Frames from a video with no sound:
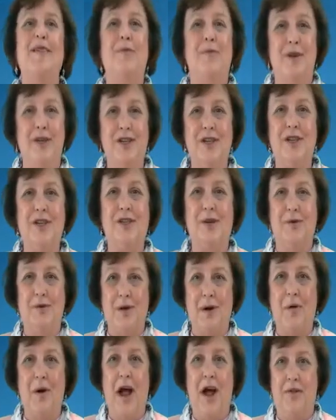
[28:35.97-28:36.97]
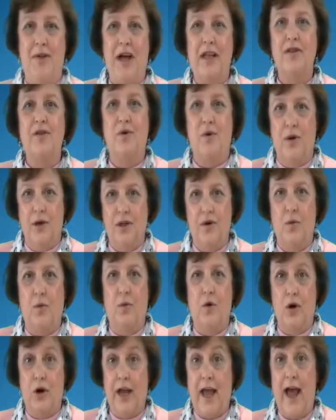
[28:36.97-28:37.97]
so we just don't know how that's going to
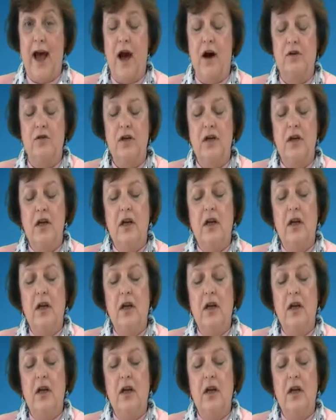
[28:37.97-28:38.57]
work out.